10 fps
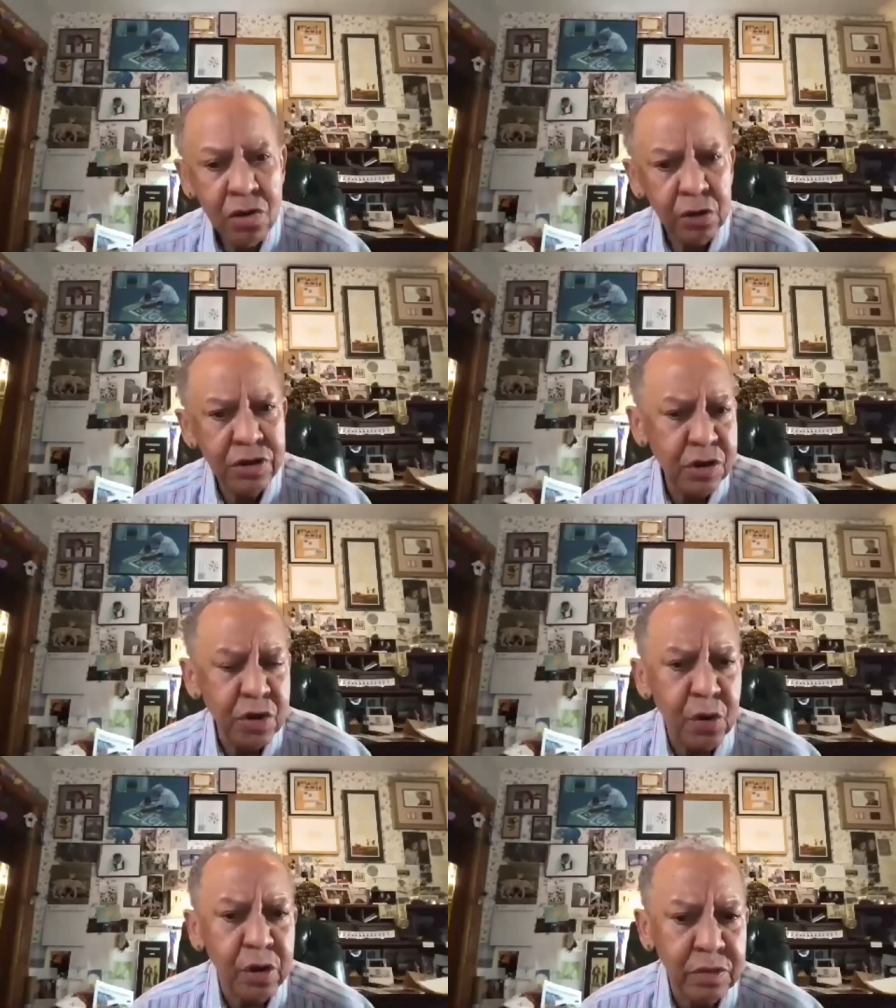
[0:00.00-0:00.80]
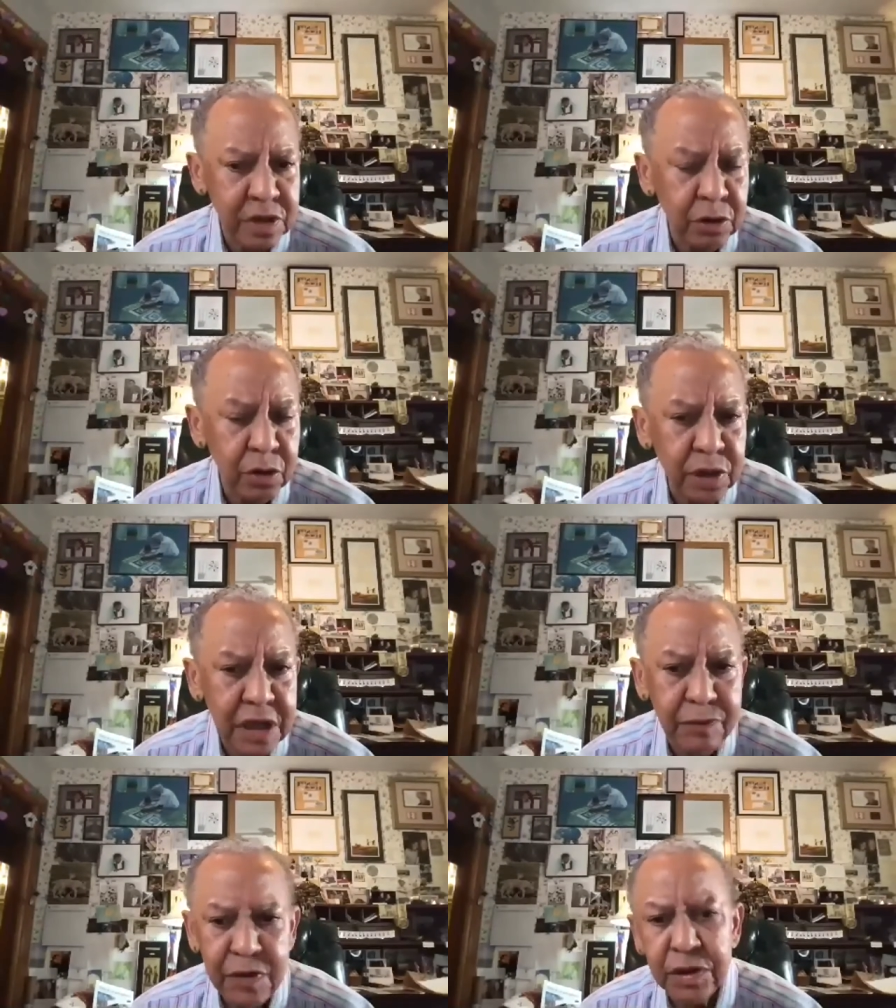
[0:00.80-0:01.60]
You think you're gonna, you know,
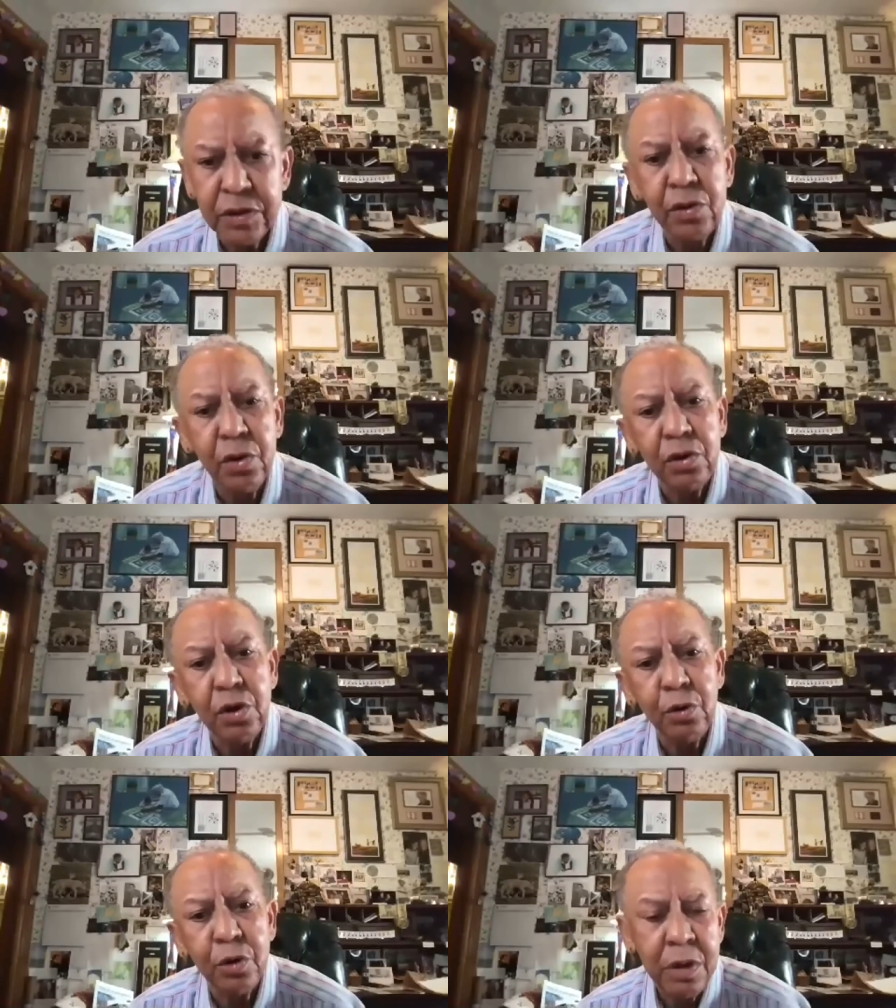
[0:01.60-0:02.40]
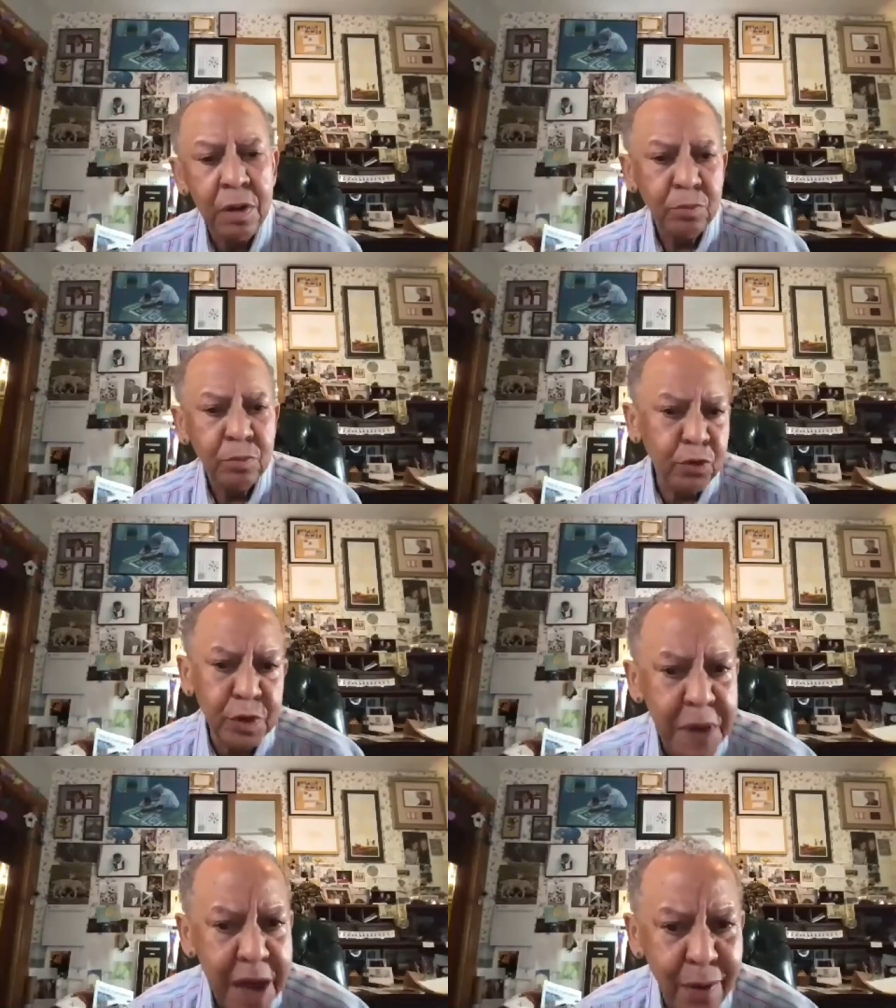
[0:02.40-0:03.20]
leave, you think you're gonna move
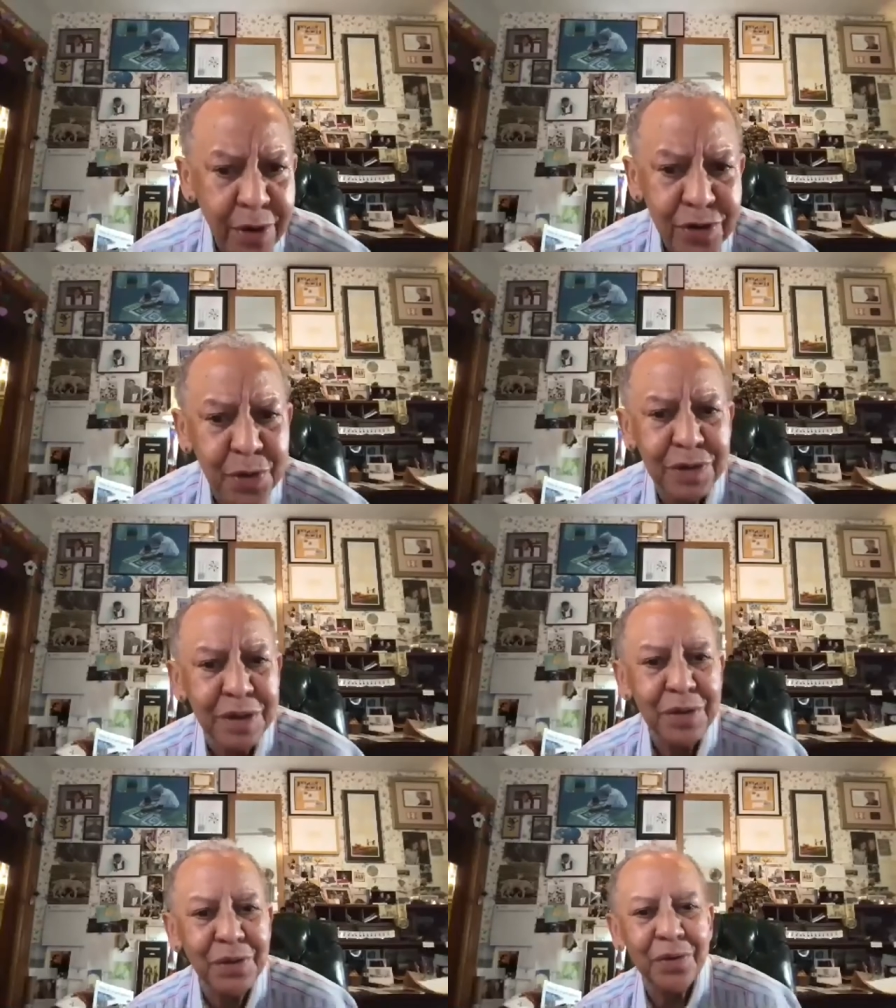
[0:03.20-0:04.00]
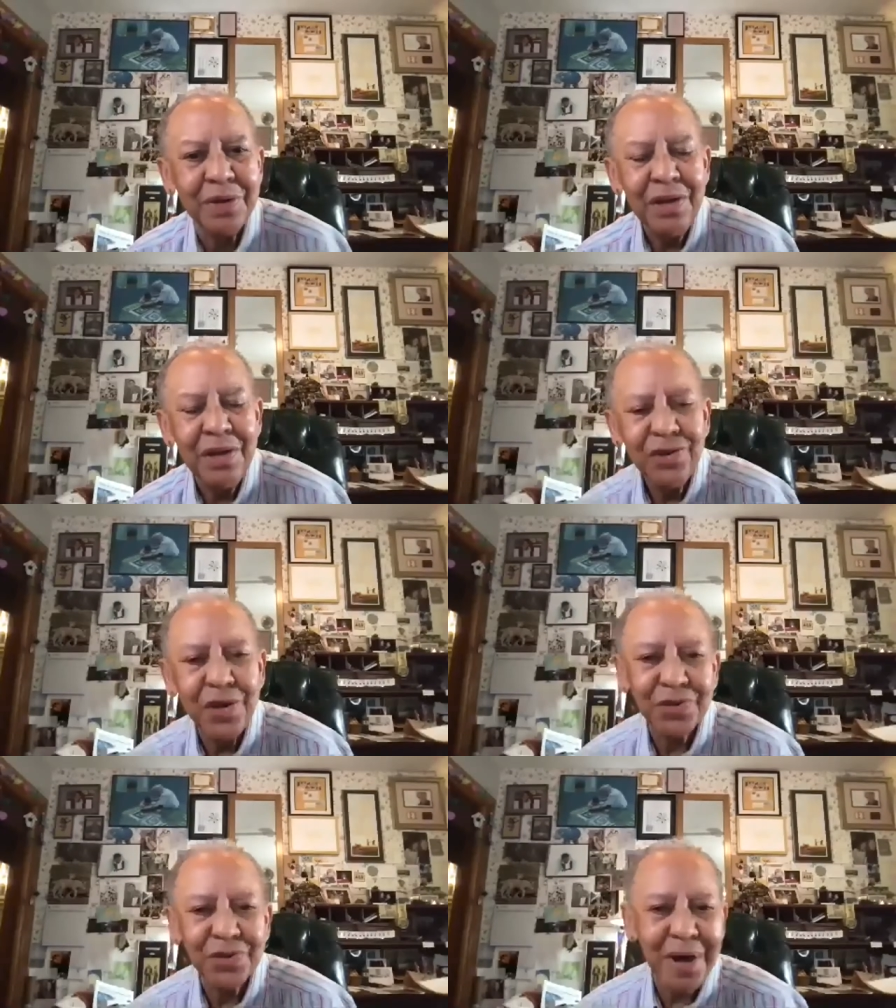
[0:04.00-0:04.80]
to Paris, or you think you're gonna,
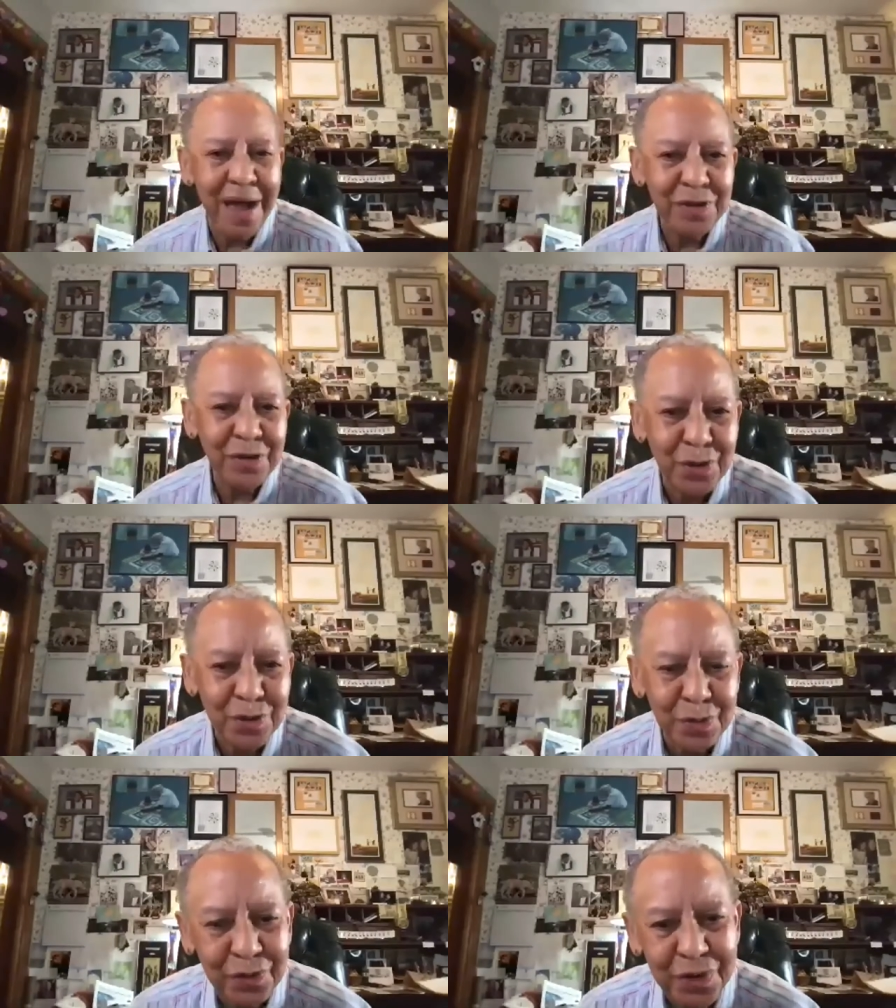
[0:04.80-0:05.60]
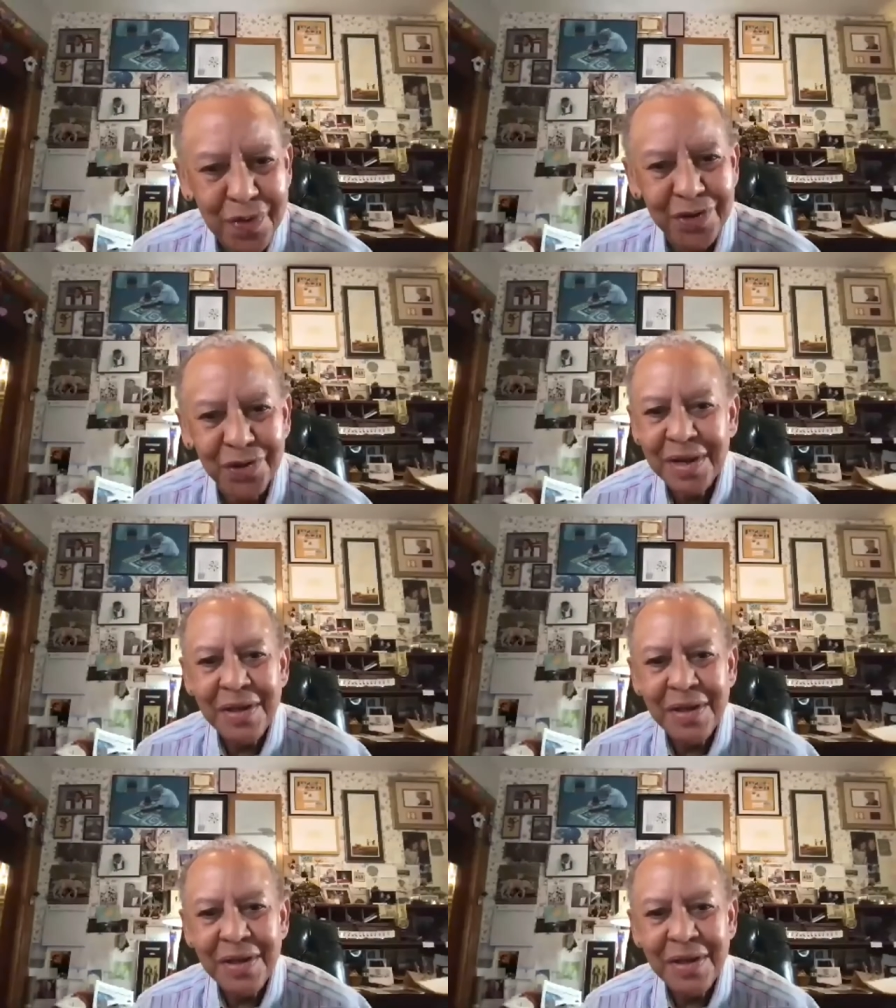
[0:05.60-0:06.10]
Chester Himes, of course, moved to Russia.